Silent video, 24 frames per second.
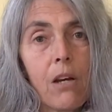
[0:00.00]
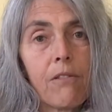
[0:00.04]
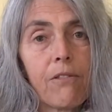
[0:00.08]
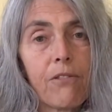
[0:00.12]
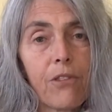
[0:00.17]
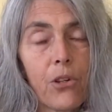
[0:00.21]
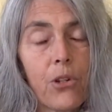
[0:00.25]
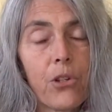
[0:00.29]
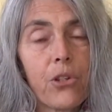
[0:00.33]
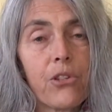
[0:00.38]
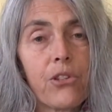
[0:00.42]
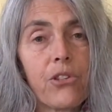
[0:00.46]

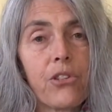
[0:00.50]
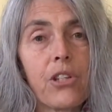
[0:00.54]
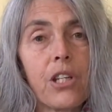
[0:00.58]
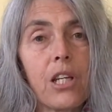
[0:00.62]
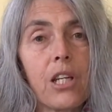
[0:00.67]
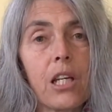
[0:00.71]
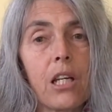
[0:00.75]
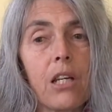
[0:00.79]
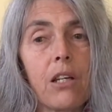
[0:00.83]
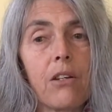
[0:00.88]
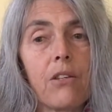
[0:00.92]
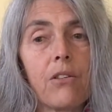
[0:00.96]
First
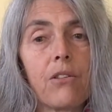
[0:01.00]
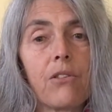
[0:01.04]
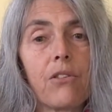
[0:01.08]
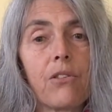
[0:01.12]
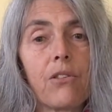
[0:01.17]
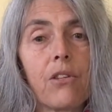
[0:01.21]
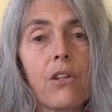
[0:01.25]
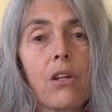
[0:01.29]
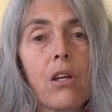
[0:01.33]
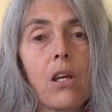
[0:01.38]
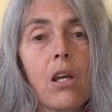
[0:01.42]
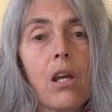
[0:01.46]

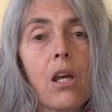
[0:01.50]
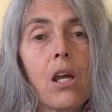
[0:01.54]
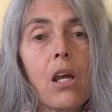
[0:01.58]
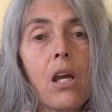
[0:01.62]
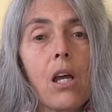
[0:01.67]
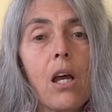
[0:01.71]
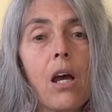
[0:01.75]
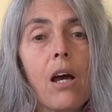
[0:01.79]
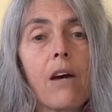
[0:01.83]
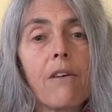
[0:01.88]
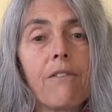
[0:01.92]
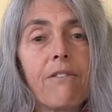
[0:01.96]
is
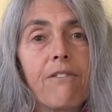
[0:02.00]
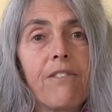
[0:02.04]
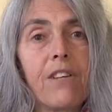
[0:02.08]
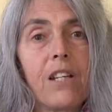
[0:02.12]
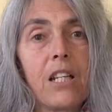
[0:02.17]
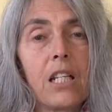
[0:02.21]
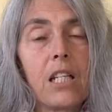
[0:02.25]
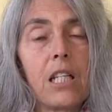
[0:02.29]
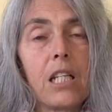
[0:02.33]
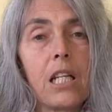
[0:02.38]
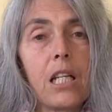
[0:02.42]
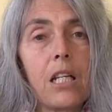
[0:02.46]

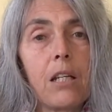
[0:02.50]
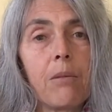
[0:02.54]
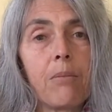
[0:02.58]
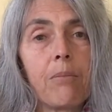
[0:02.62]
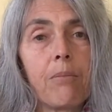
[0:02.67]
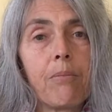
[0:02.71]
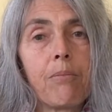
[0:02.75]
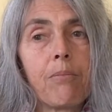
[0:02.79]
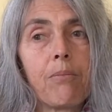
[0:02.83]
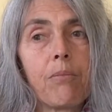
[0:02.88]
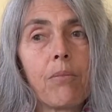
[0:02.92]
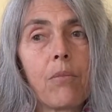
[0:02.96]
affinity.
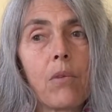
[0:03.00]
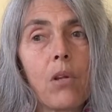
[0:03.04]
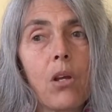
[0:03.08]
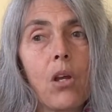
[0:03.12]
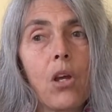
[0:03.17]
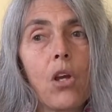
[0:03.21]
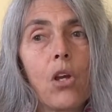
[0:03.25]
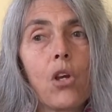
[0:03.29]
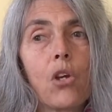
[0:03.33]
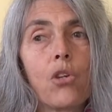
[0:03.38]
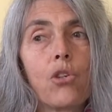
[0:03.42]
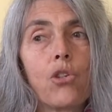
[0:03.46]

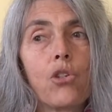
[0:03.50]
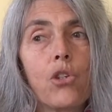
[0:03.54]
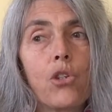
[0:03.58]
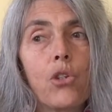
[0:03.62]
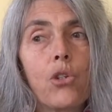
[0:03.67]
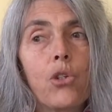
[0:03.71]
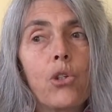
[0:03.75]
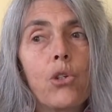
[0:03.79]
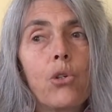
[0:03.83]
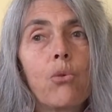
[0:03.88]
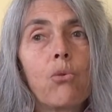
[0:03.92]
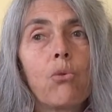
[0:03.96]
Do
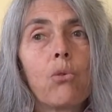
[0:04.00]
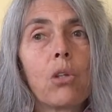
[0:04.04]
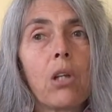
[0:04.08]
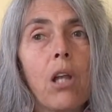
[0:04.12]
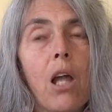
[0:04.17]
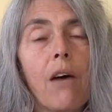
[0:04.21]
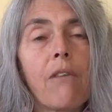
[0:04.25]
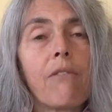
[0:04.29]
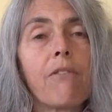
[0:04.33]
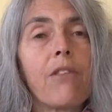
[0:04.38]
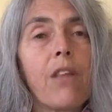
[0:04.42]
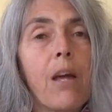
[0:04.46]
you
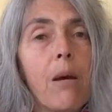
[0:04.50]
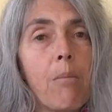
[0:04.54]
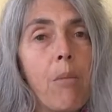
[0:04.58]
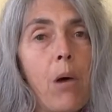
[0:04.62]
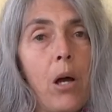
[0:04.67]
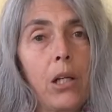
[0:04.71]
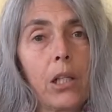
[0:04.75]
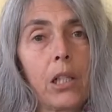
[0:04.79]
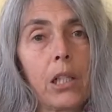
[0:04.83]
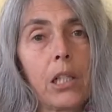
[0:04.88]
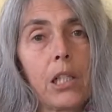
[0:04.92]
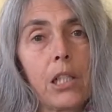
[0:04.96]
love them
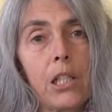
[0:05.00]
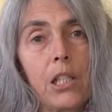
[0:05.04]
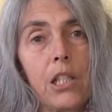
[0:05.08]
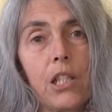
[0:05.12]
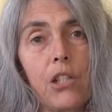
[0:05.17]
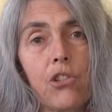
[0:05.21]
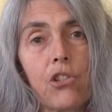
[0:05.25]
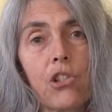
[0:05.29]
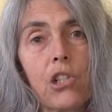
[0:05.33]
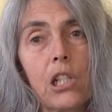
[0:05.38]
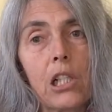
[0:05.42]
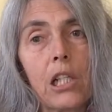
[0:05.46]

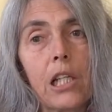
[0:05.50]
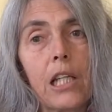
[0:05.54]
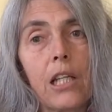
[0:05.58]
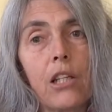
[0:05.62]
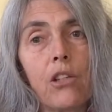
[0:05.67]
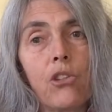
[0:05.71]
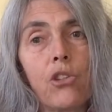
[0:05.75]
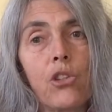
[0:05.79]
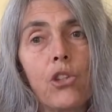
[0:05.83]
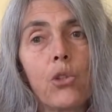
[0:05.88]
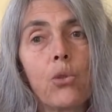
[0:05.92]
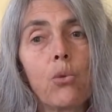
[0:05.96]
unconditionally?
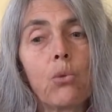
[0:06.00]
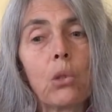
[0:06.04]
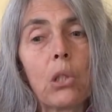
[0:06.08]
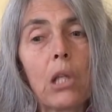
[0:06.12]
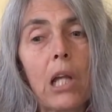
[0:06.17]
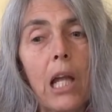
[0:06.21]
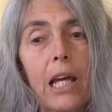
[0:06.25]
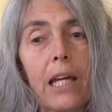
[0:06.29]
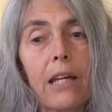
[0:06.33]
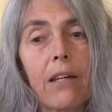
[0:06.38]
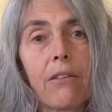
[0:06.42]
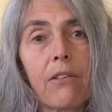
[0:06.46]
Do you
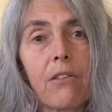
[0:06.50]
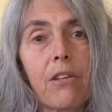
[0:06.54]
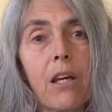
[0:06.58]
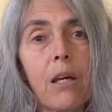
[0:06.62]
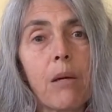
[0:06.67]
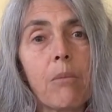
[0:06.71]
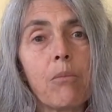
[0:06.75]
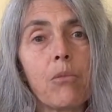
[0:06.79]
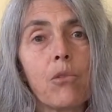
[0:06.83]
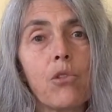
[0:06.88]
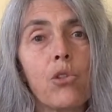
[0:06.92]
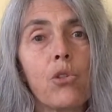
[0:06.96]
like
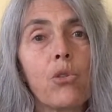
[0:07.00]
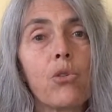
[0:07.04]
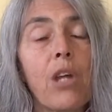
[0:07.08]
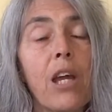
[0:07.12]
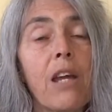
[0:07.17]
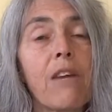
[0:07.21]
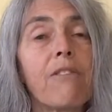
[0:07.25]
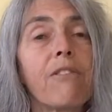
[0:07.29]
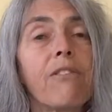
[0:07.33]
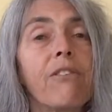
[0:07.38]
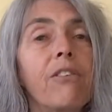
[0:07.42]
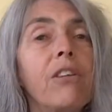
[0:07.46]
them? Do
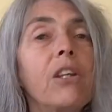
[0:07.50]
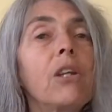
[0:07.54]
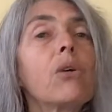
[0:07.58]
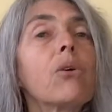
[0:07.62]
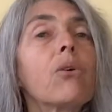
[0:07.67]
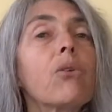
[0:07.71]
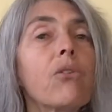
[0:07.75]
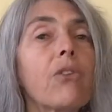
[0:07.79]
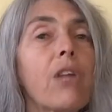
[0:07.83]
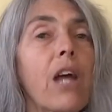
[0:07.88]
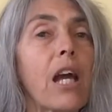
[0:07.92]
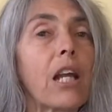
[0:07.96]
they
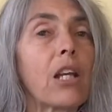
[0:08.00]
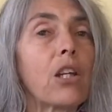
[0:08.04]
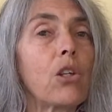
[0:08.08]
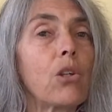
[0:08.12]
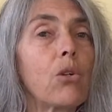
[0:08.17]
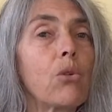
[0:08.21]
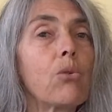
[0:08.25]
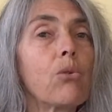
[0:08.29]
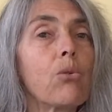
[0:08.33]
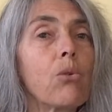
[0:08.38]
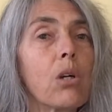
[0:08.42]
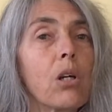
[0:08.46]
feel that
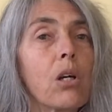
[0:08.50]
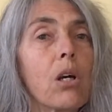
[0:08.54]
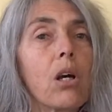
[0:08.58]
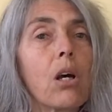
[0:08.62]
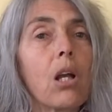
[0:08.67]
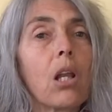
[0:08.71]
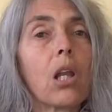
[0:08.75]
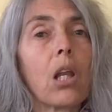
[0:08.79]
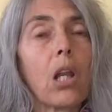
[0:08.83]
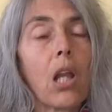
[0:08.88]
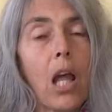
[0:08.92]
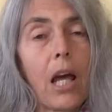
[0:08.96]
you
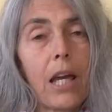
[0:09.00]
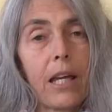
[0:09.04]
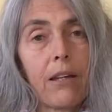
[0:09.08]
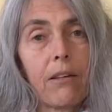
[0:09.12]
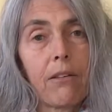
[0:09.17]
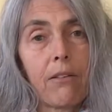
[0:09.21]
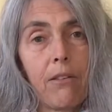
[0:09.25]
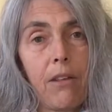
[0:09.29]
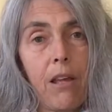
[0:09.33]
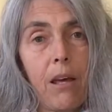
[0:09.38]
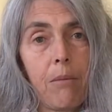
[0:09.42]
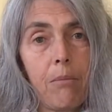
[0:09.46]

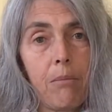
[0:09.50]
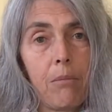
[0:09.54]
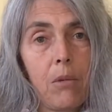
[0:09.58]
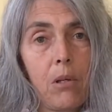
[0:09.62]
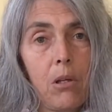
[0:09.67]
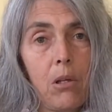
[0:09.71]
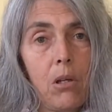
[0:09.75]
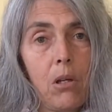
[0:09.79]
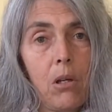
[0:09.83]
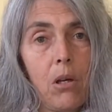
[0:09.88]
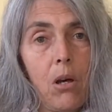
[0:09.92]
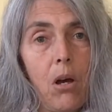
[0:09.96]
like them
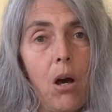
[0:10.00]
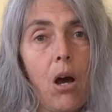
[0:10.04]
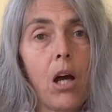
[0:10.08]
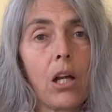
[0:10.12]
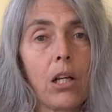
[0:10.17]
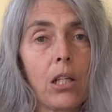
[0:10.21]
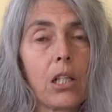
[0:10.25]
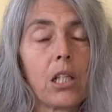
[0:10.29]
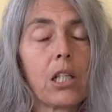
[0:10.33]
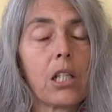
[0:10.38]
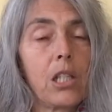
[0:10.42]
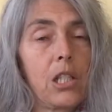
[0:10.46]

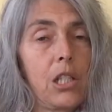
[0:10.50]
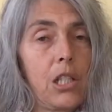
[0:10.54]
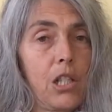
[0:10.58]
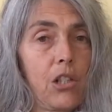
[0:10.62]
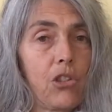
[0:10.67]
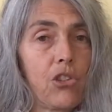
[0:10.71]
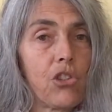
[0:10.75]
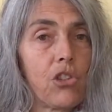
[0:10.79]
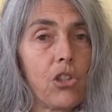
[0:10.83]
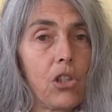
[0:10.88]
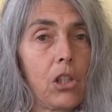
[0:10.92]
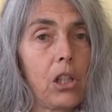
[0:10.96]

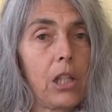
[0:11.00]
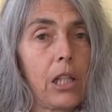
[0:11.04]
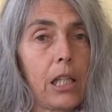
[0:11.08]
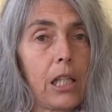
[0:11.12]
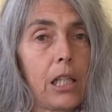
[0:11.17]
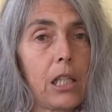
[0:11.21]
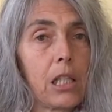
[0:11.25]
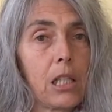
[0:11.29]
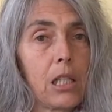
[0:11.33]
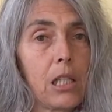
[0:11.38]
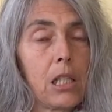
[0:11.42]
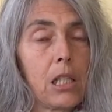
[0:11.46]
unconditionally?